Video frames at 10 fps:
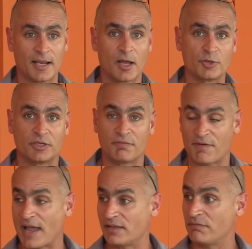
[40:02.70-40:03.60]
allow you to
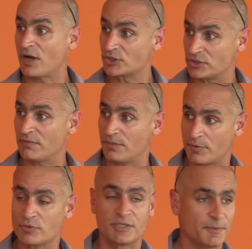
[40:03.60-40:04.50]
define the function of the
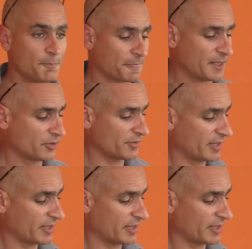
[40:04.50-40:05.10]
protein. And so